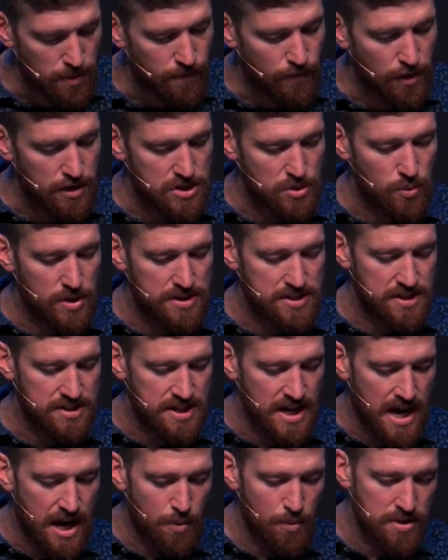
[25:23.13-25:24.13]
In verse 1, it says,
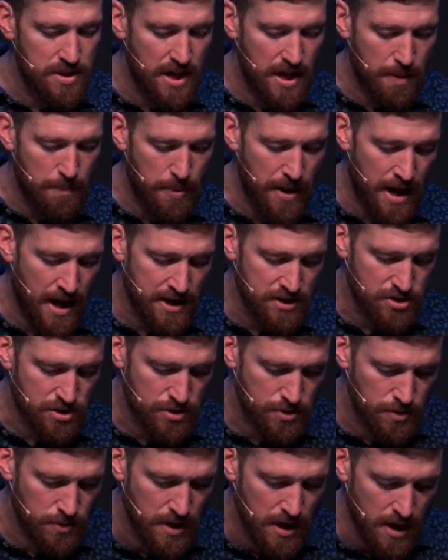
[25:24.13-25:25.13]
Now when they had passed
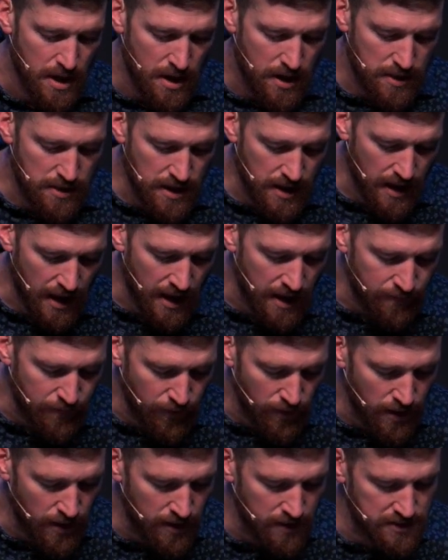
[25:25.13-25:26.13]
through the
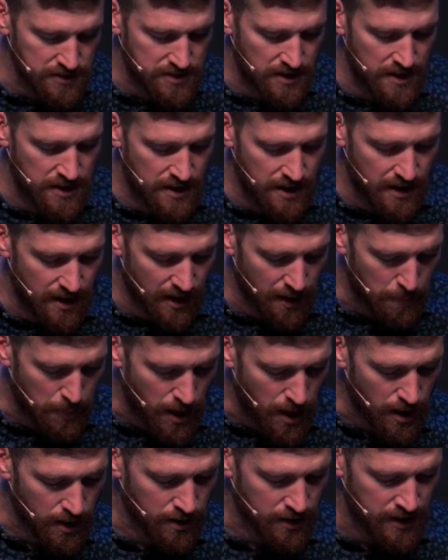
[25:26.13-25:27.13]
Amphipolis and the
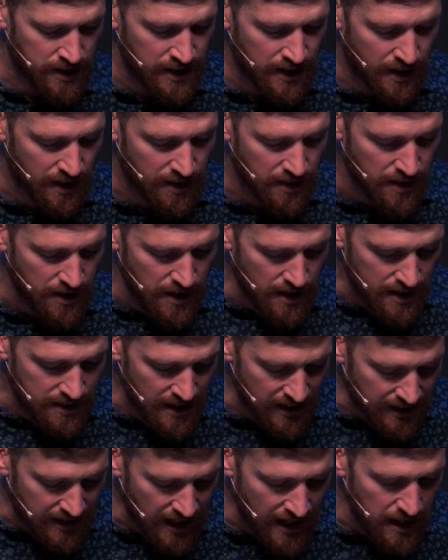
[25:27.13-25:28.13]
Apollonia,
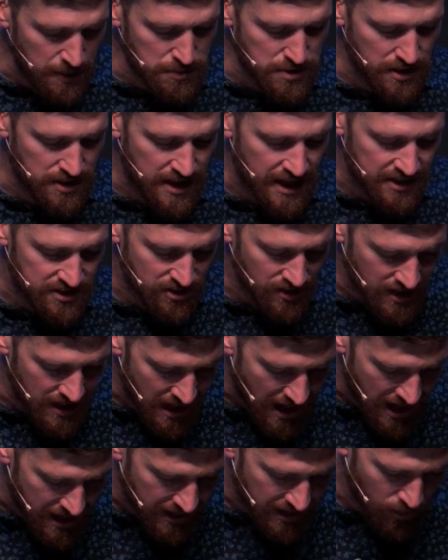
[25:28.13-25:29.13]
they came to
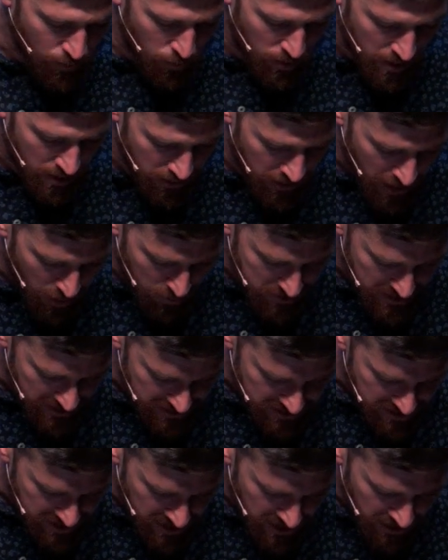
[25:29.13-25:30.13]
Thessalonica, where there was a
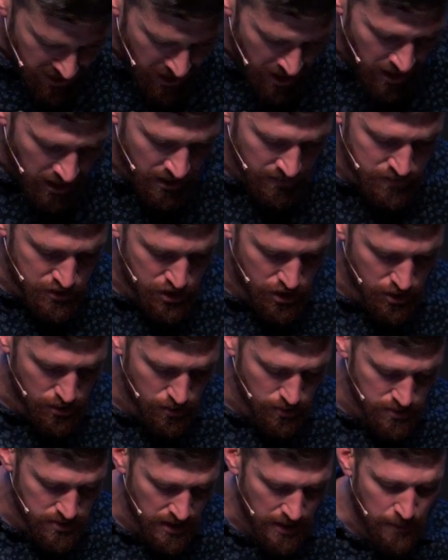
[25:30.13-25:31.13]
synagogue of
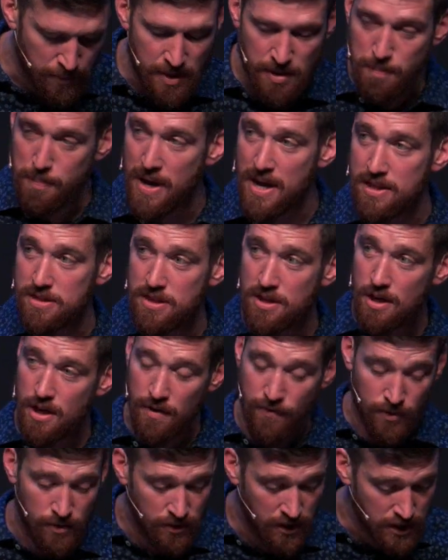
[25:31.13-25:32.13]
Jews, remember, pantheon
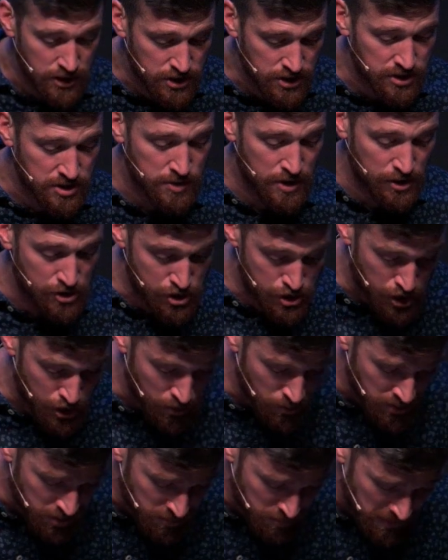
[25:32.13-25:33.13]
of religions, there's
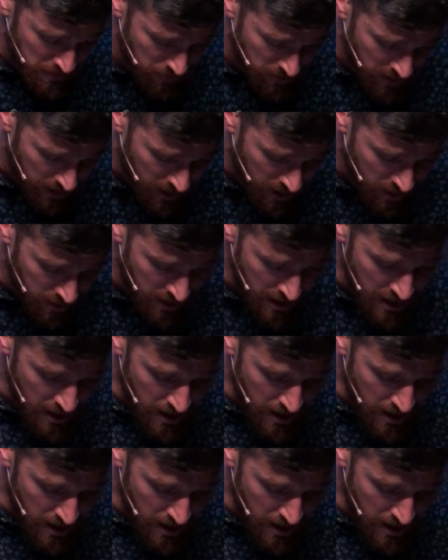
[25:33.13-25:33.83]
Jewish people there.